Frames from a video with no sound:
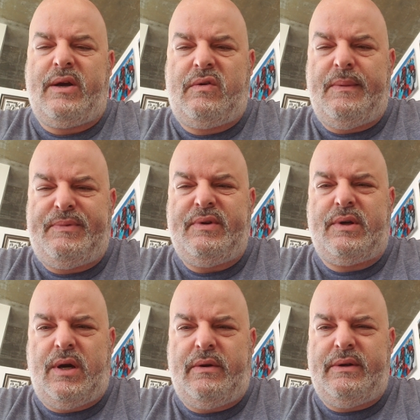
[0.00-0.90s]

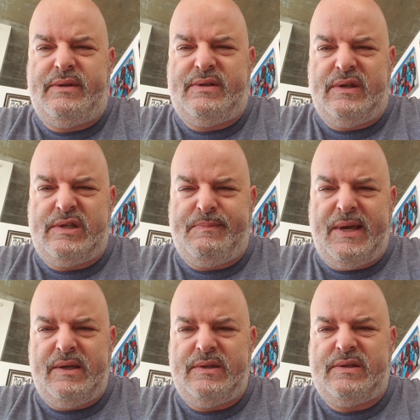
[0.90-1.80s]
cryptocurrency
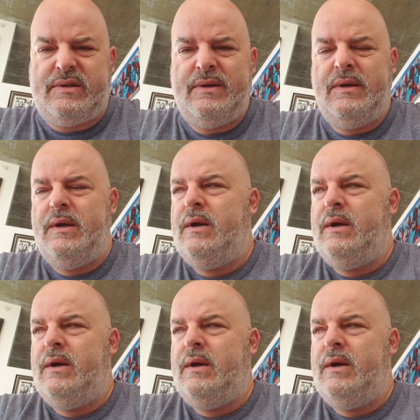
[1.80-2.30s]
space